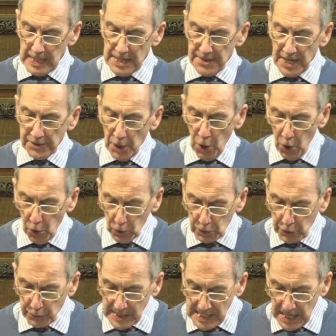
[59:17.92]
that the whole
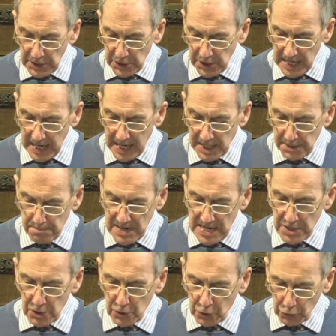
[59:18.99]
creation has
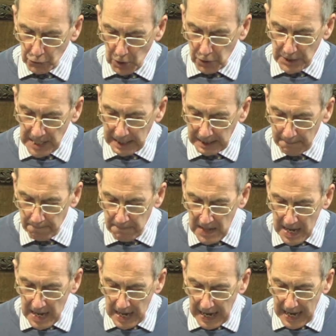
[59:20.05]
been groaning
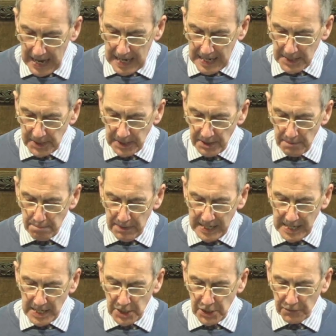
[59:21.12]
as in the
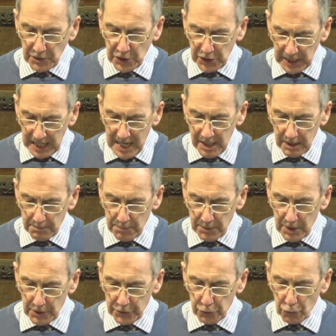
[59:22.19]
pains of
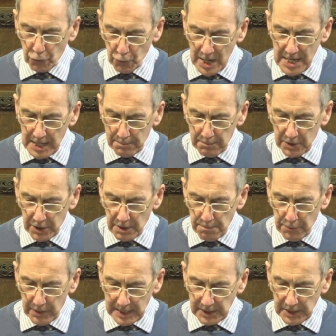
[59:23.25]
childbirth right up to the
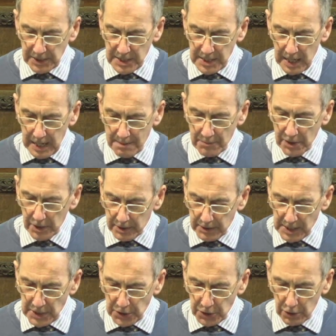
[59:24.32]
present time. Not
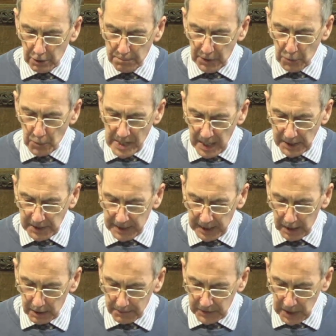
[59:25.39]
only so, but we
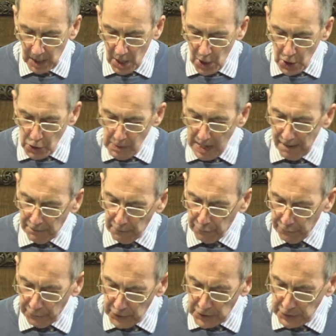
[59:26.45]
ourselves who have the
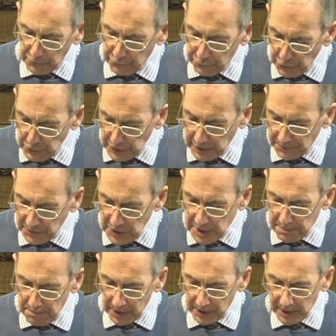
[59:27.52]
first fruits of the
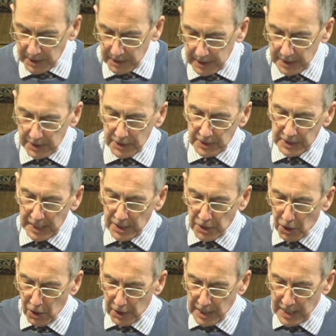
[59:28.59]
Spirit, that's to say,
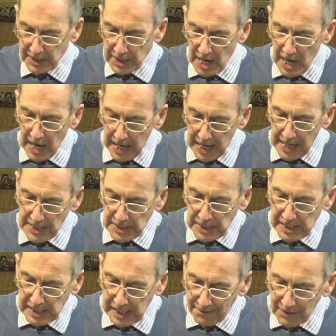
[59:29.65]
God has, has
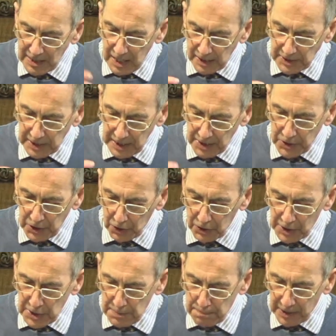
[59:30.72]
given us His
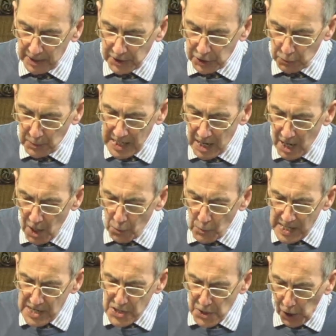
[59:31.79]
Holy Spirit, so we,
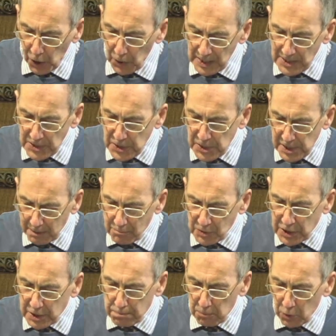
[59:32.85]
we know in some
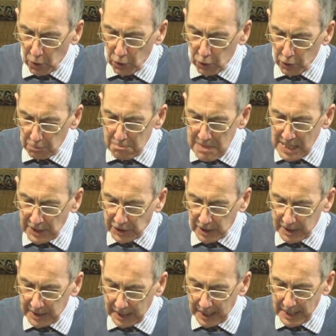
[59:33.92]
small measure,
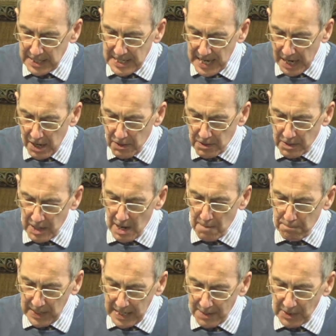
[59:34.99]
it's kind of down
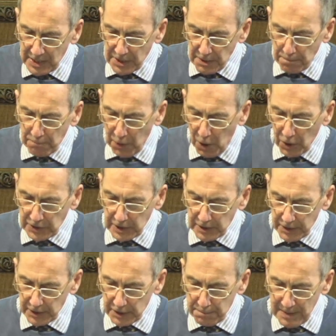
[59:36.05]
payment, a deposit
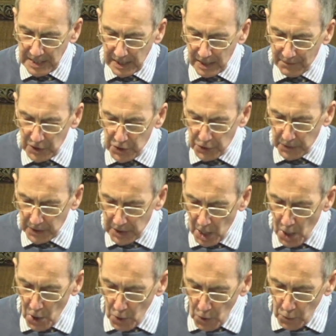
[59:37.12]
that's been given to us.
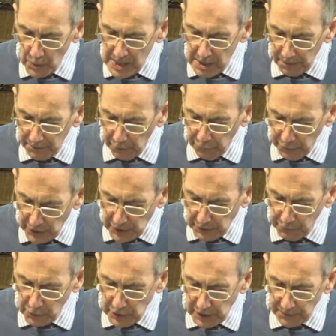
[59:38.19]
We have the first
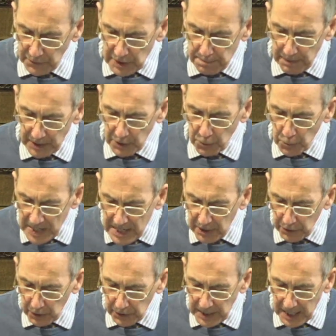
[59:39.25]
fruits of the Spirit, we
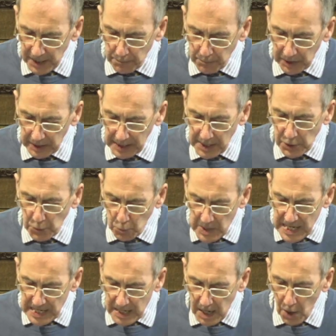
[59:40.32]
groan inwardly as
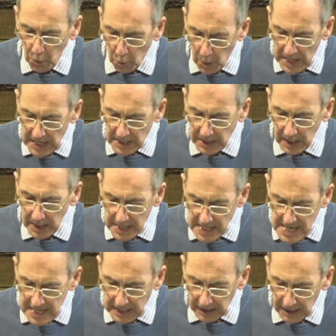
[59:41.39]
we wait
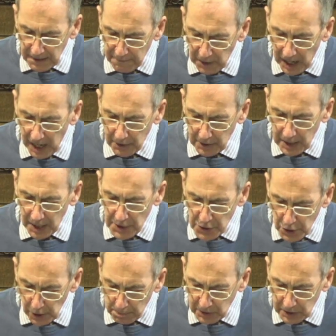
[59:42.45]
eagerly for our
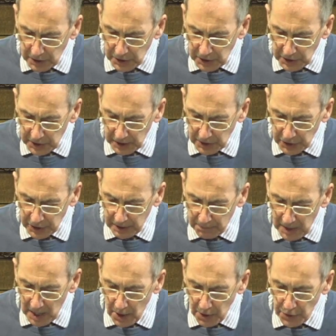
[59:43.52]
adoption to sonship,
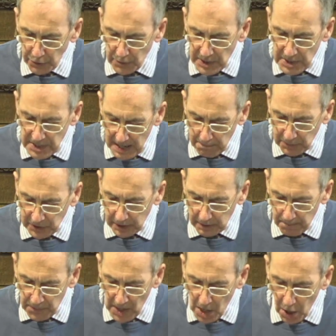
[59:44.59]
the
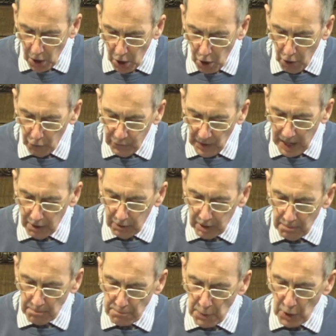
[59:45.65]
redemption of our
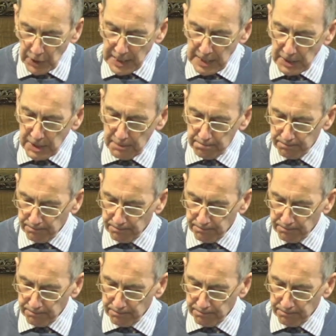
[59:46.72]
bodies.